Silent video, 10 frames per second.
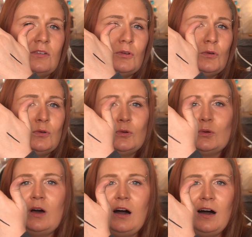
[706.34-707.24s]

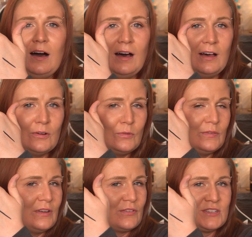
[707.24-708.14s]
Ooh,
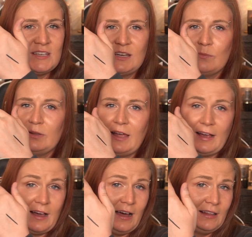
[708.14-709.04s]
we've never seen a
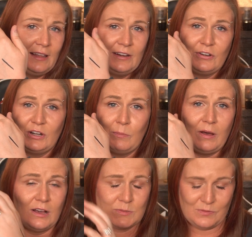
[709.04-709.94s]
black eyeliner in a
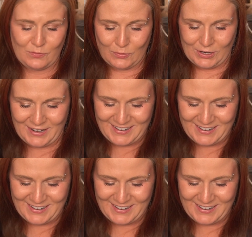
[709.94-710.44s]
box before.